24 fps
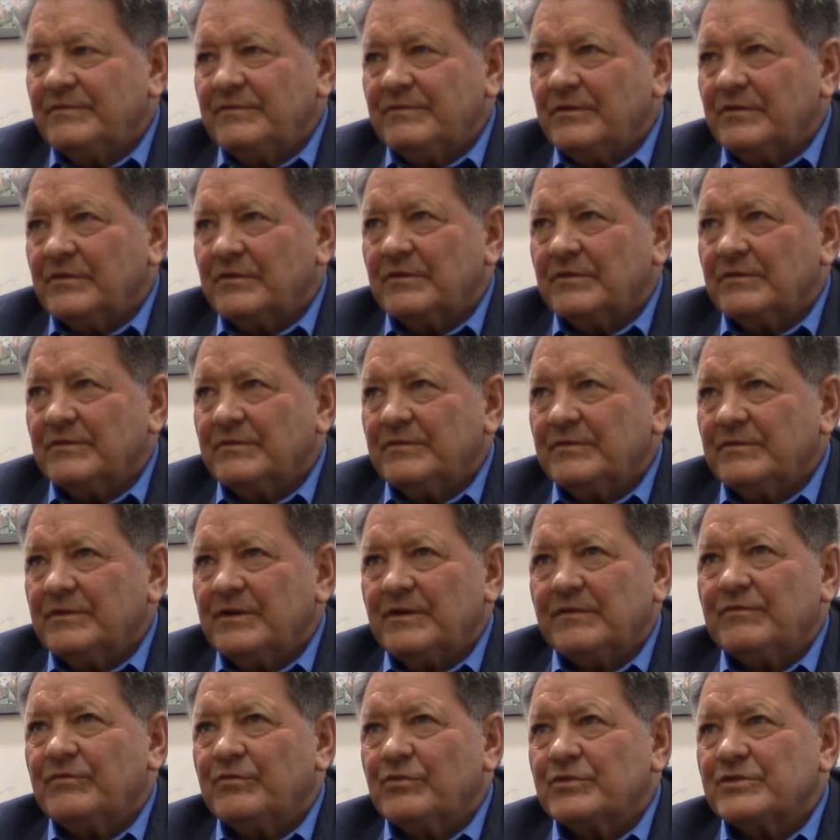
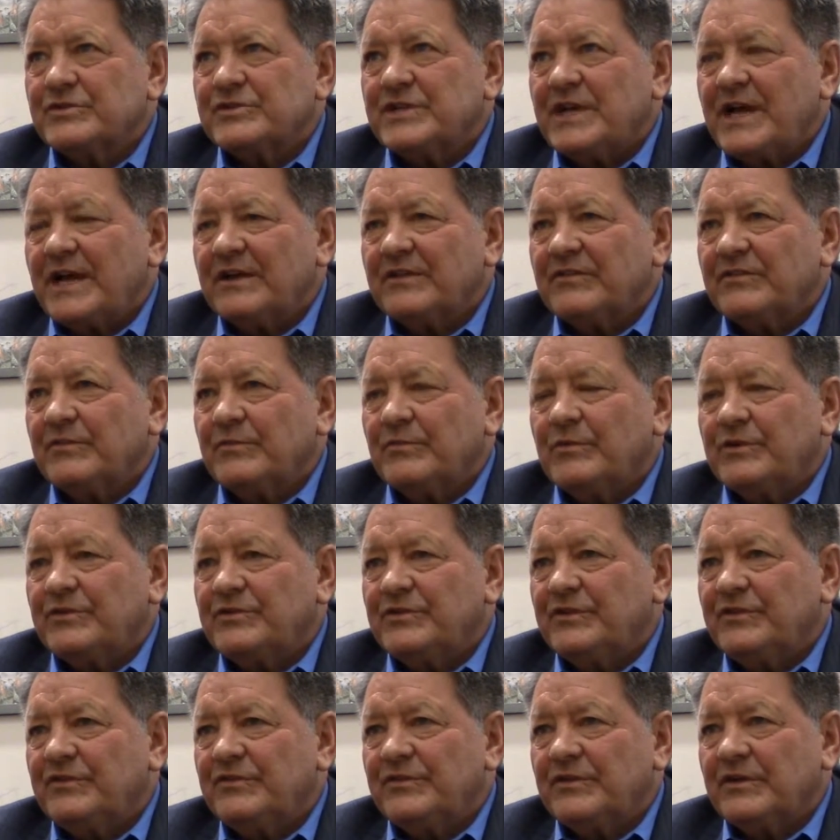Fort Jackson,
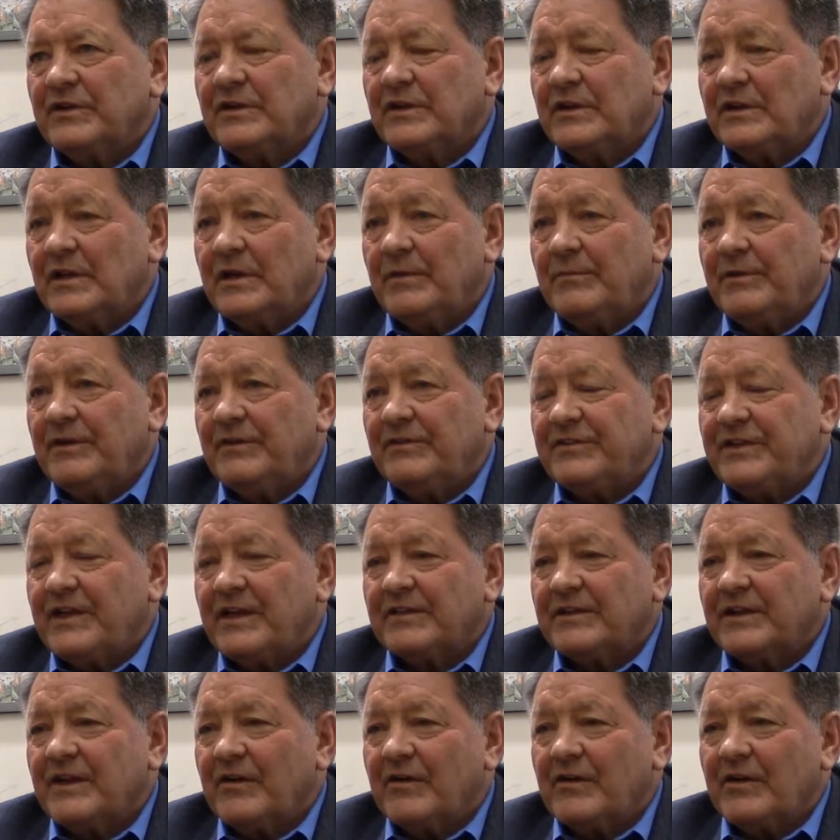which is in Columbia,
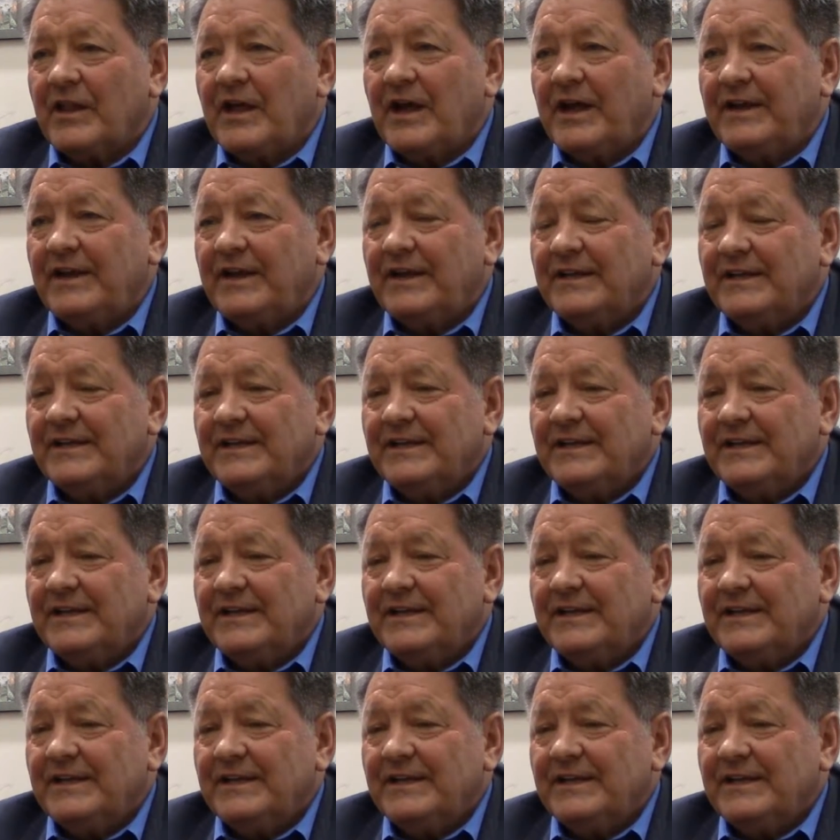South Carolina.